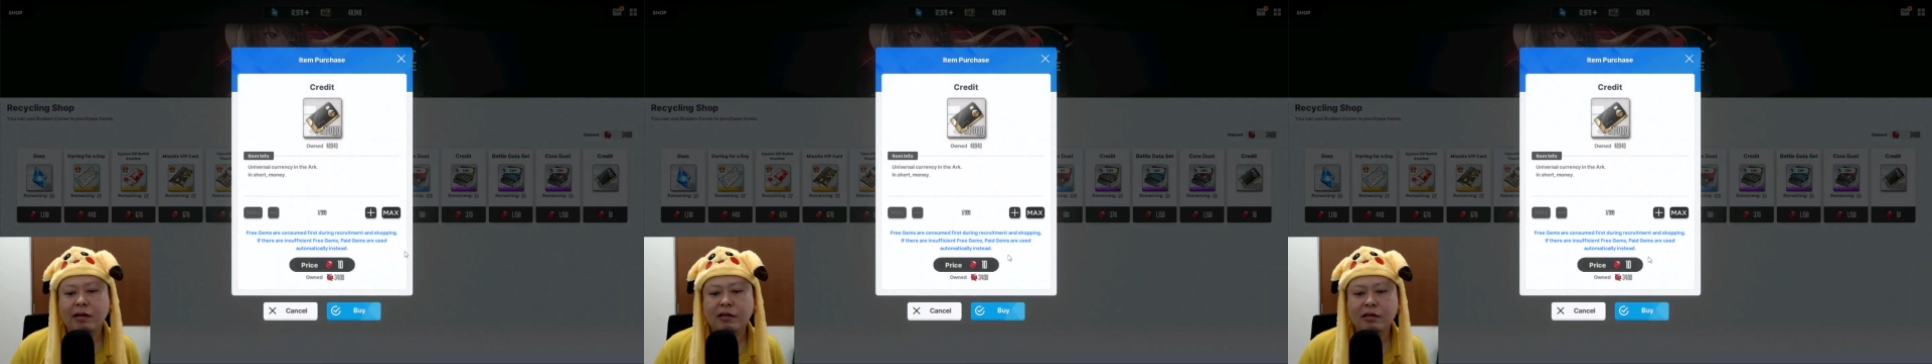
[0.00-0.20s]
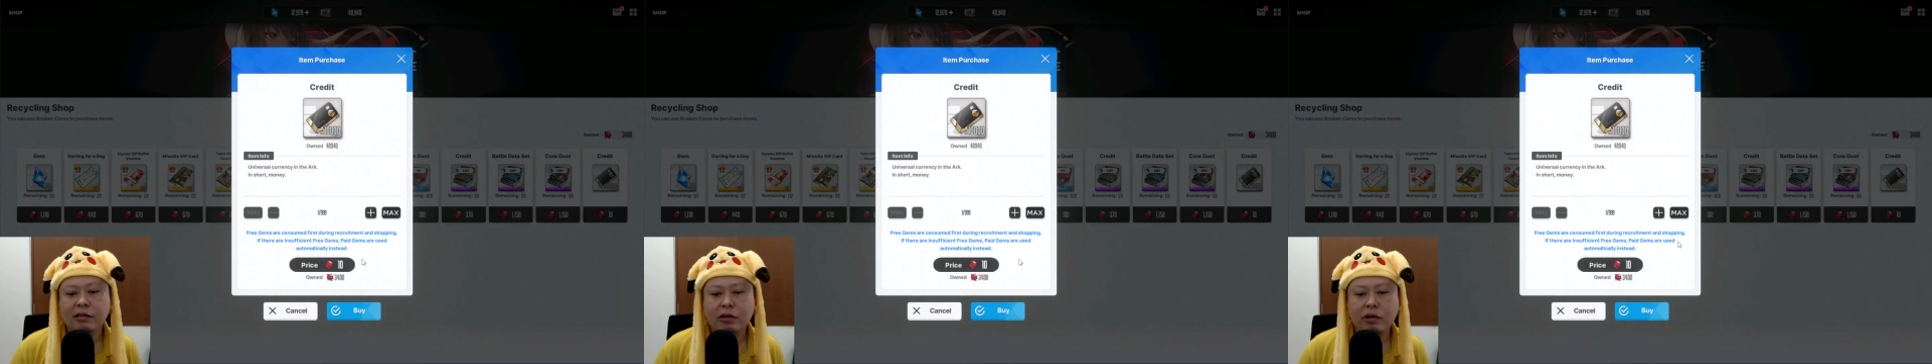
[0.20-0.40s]
I'm
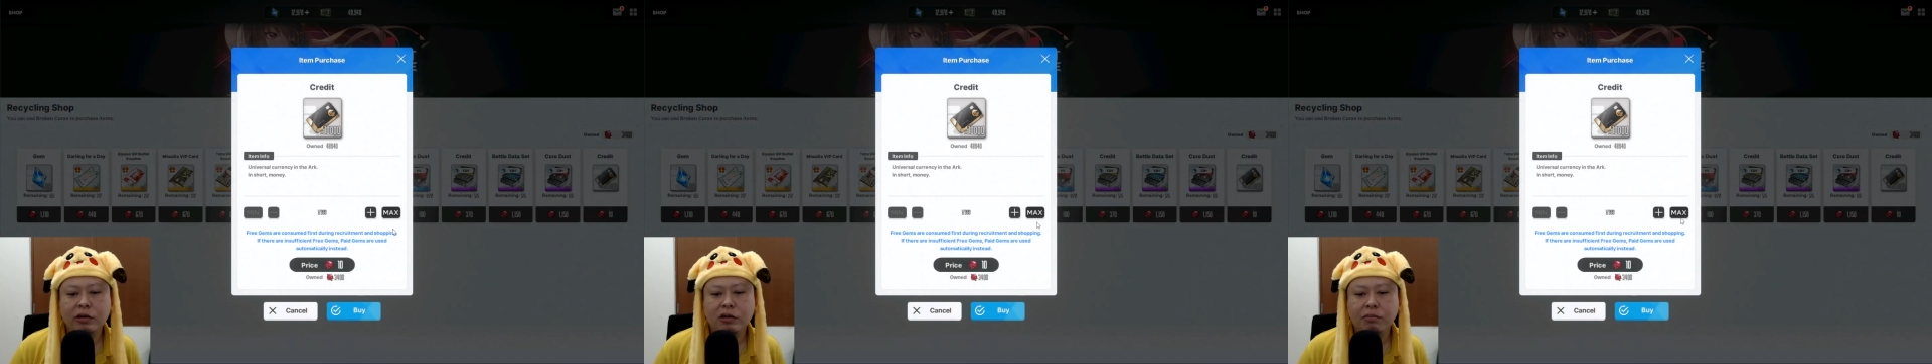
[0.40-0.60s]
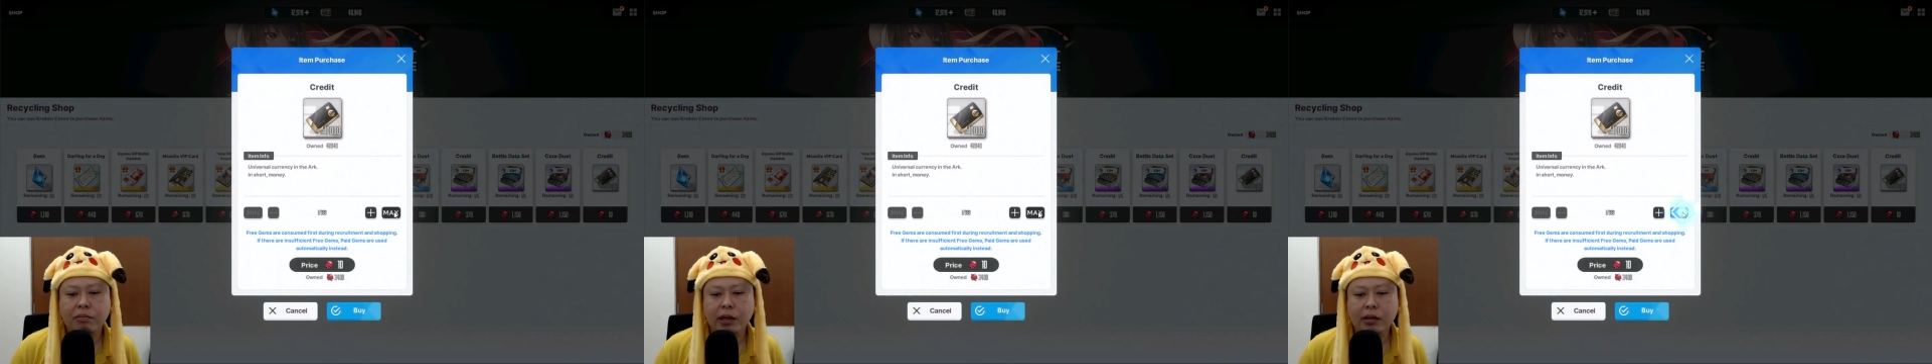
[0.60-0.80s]
just going
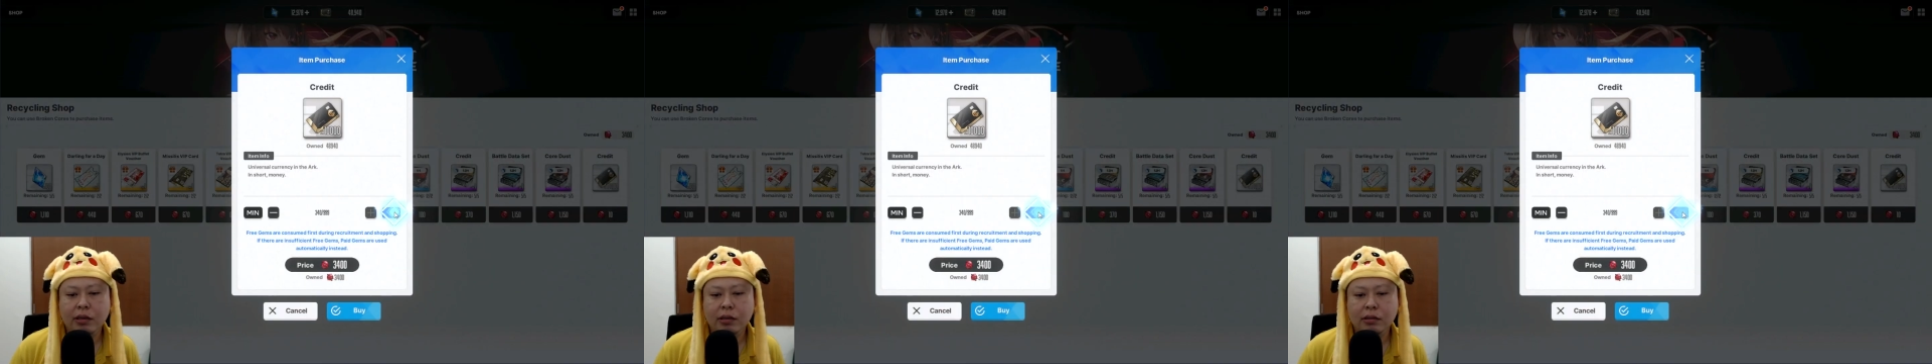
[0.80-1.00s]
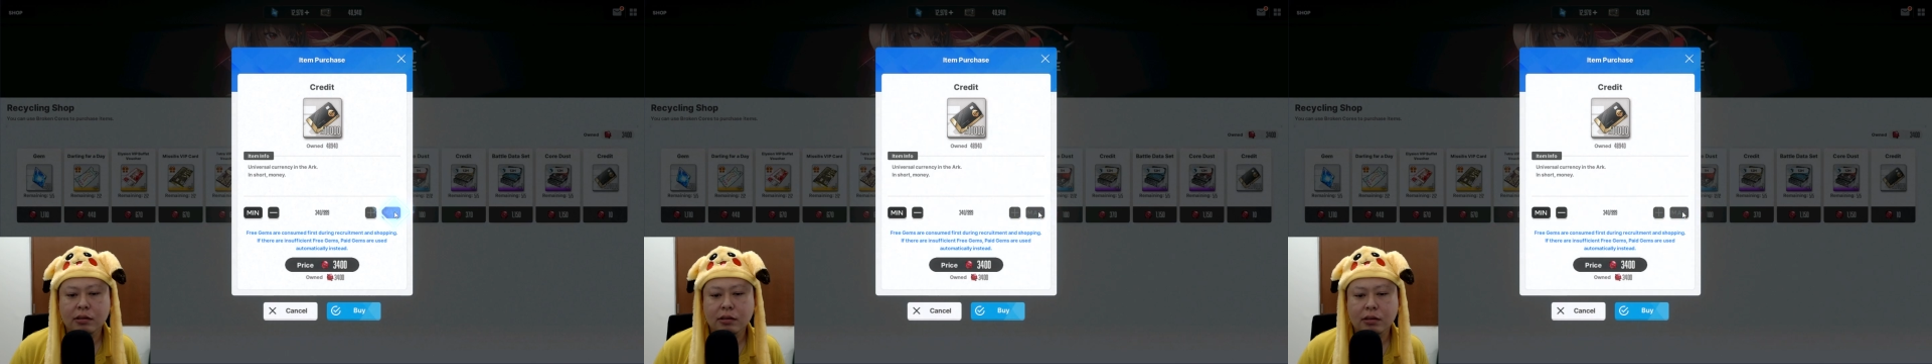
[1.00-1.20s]
to buy
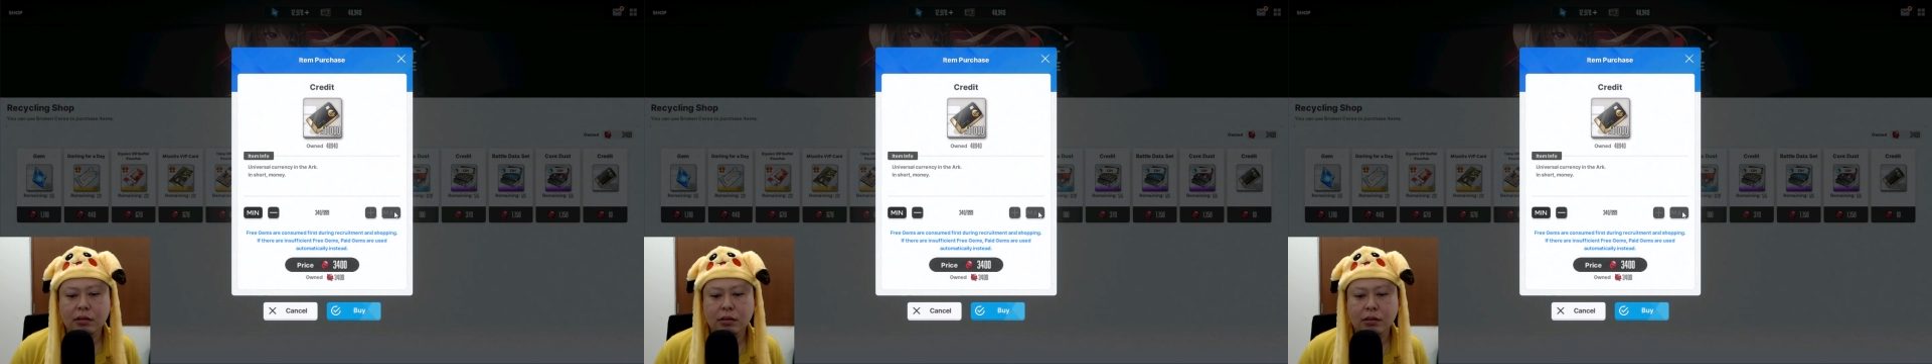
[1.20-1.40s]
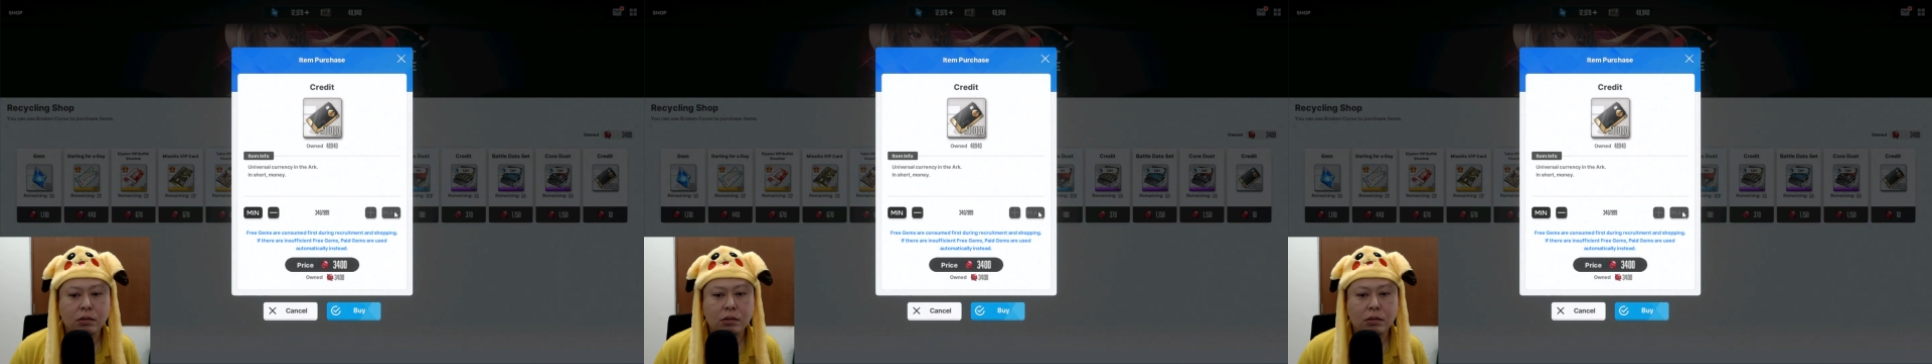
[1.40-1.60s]
this.
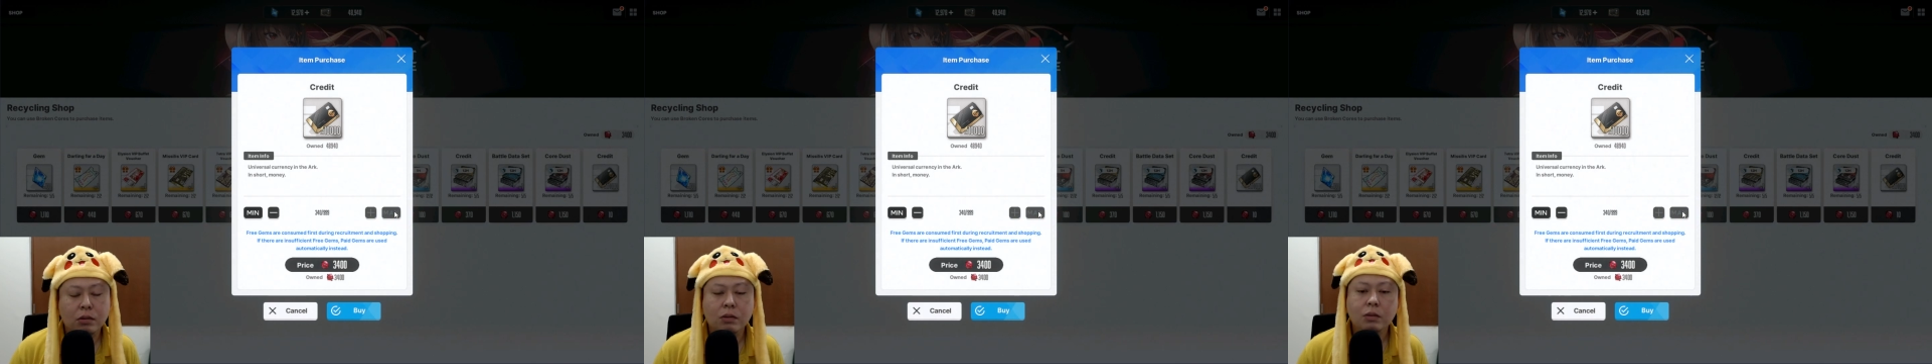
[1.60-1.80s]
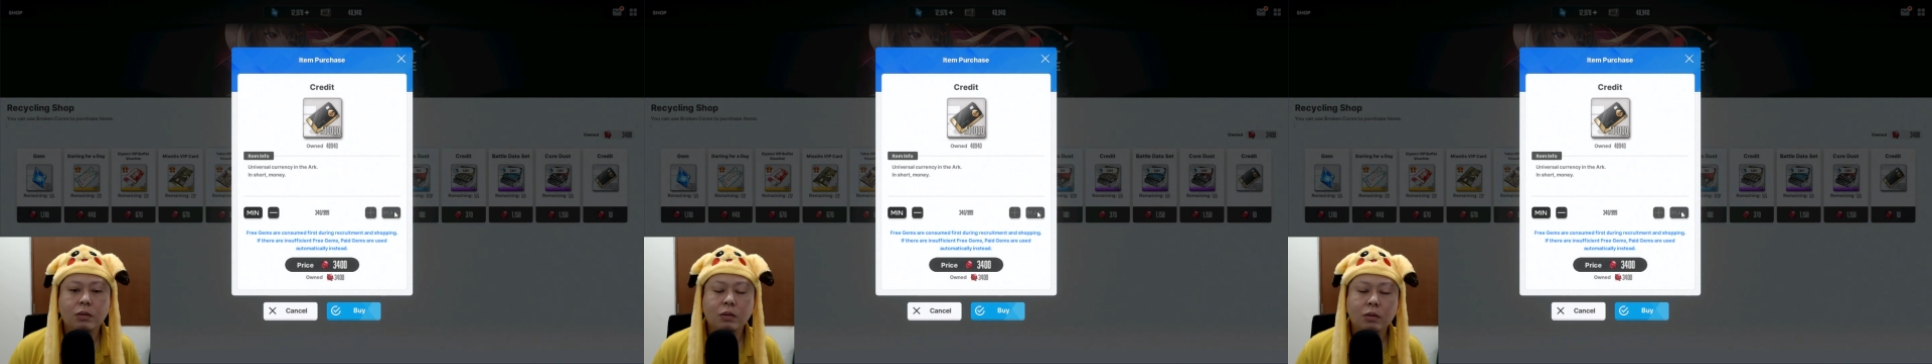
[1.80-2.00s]

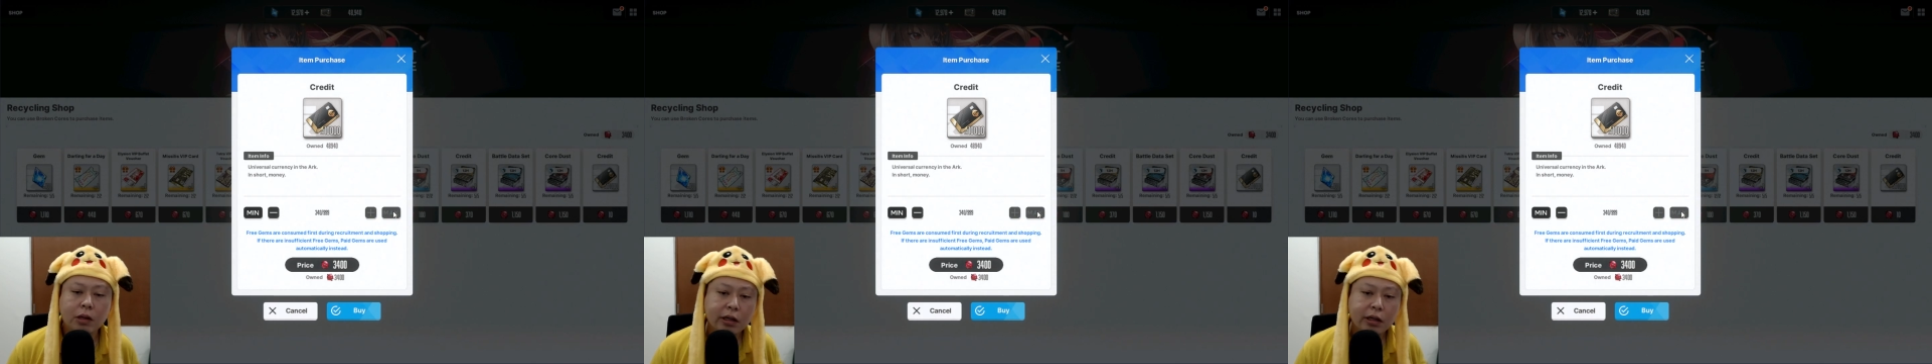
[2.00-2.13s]
Ooh,